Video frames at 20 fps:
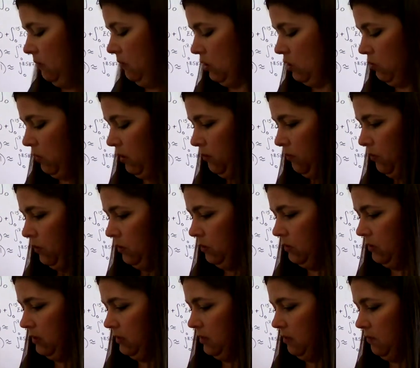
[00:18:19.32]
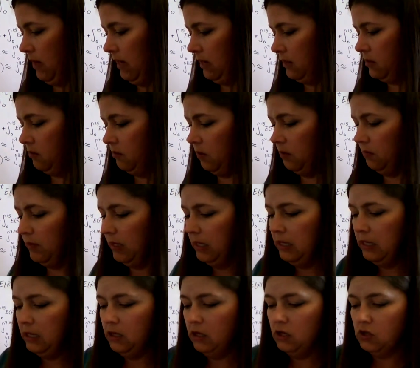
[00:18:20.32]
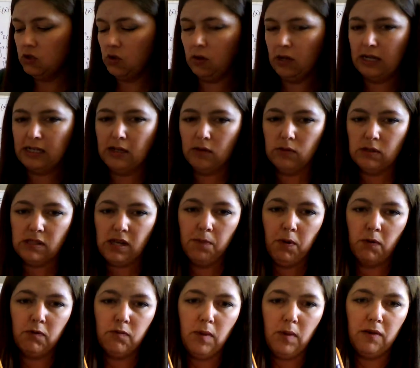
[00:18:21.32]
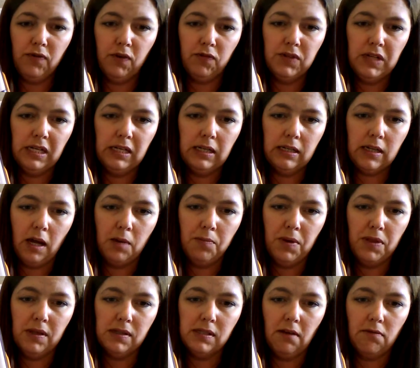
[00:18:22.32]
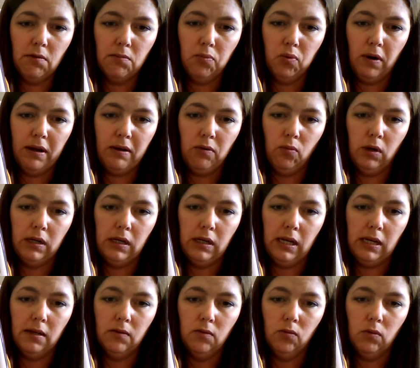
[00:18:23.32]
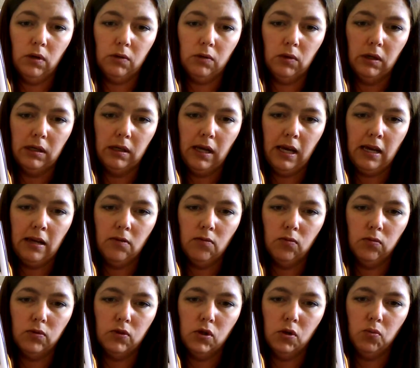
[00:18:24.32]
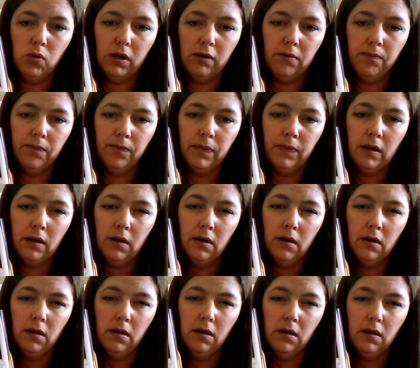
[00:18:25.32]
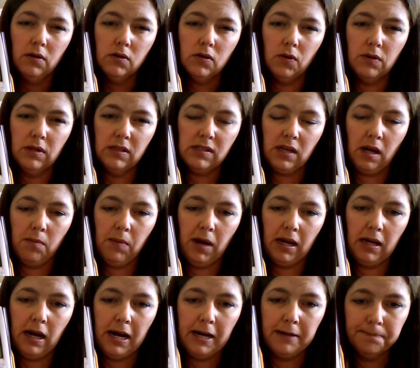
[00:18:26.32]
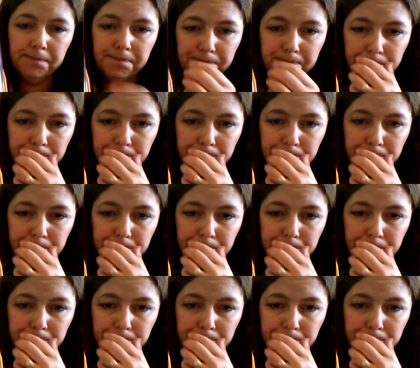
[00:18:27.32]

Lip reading: which one produces the maximum. So all I did was type over my 15 to type in the 7.1811821. So this time I got,